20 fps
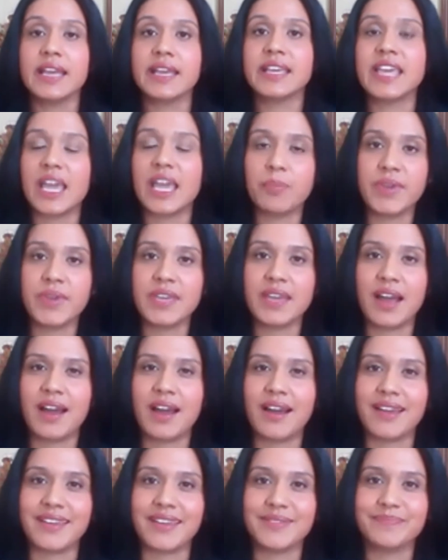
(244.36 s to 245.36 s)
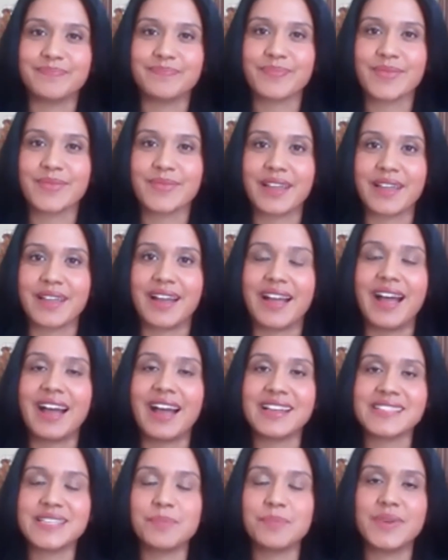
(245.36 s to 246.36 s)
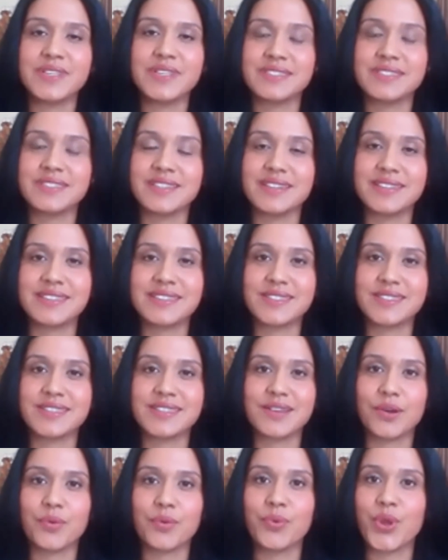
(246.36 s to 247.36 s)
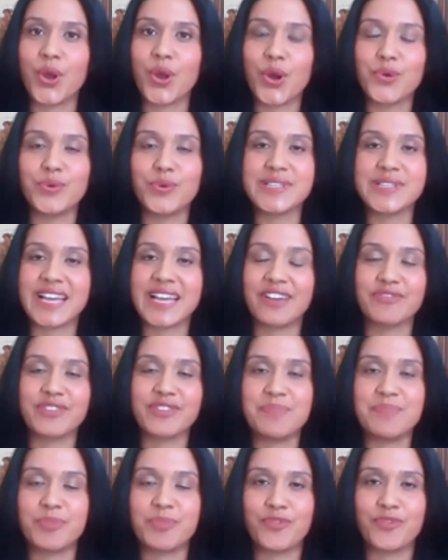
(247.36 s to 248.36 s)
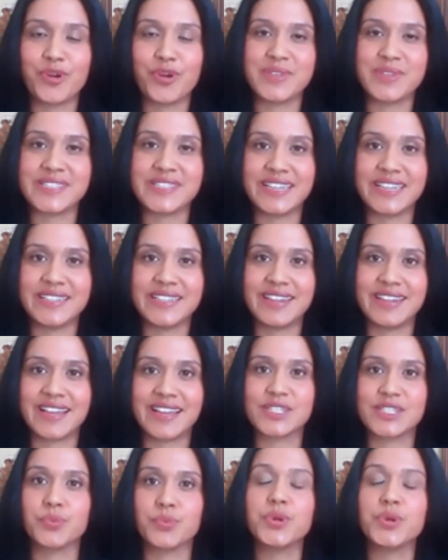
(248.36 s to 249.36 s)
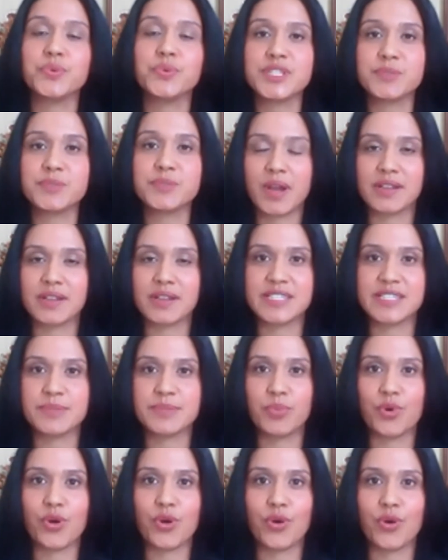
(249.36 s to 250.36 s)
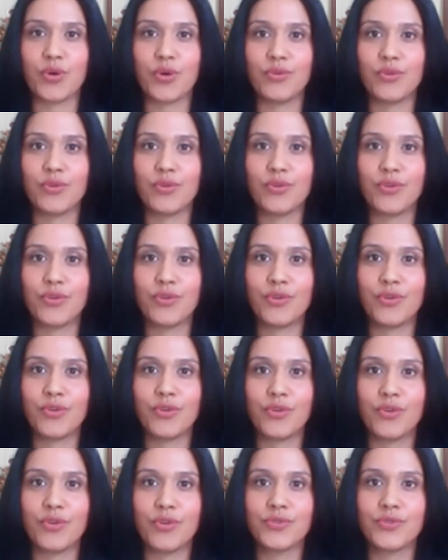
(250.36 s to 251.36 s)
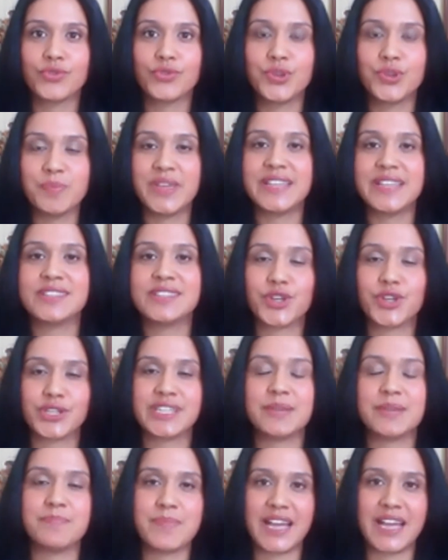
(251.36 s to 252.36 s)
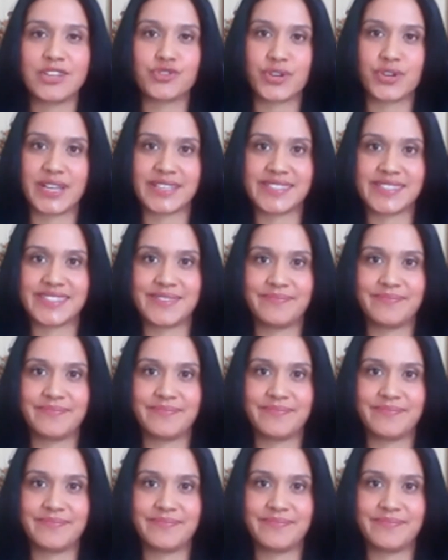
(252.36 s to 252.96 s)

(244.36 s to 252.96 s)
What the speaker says: KPI. As a business, we always have key performance index. We're responsible to meet certain metrics.